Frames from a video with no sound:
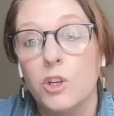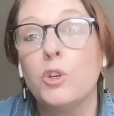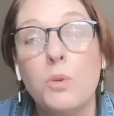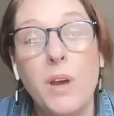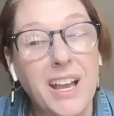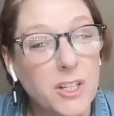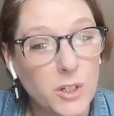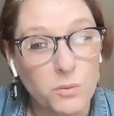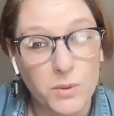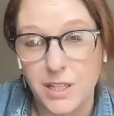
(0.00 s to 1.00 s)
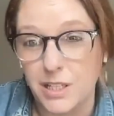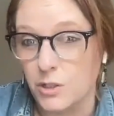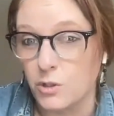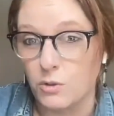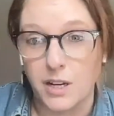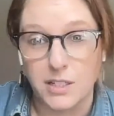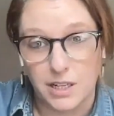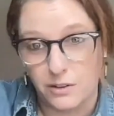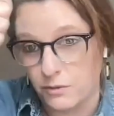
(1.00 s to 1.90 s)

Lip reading: you actually reconstruct it